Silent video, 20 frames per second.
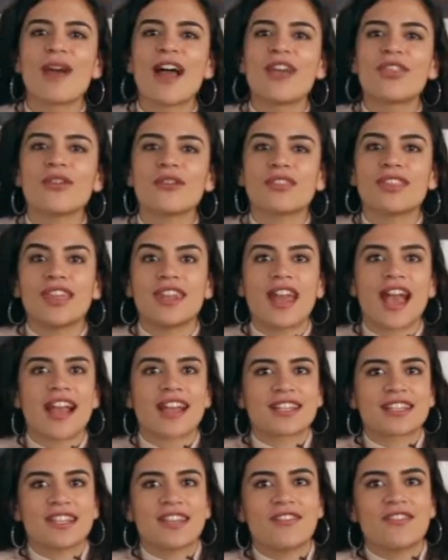rather than
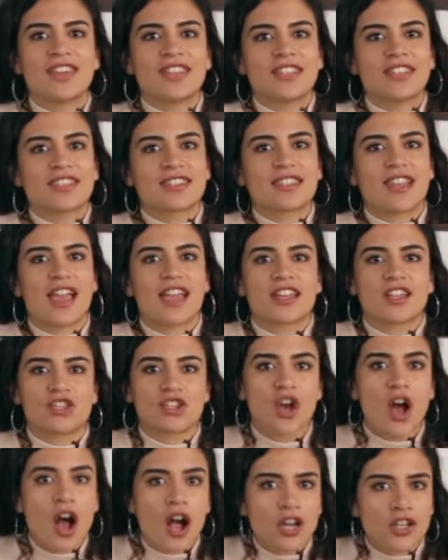activities like
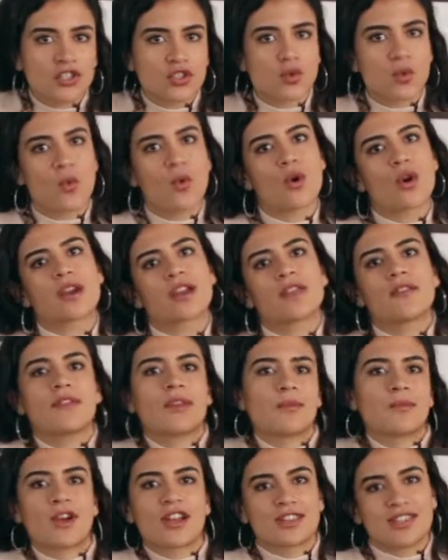talks or
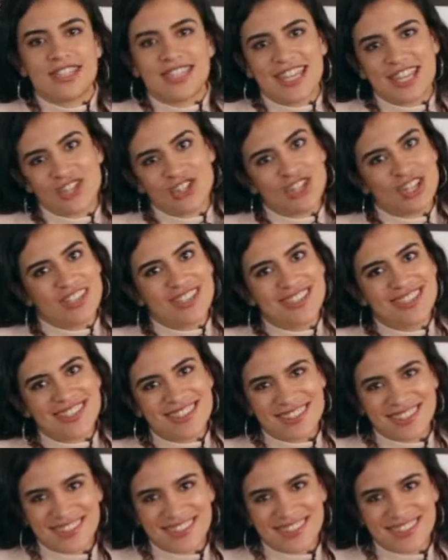giving presentations.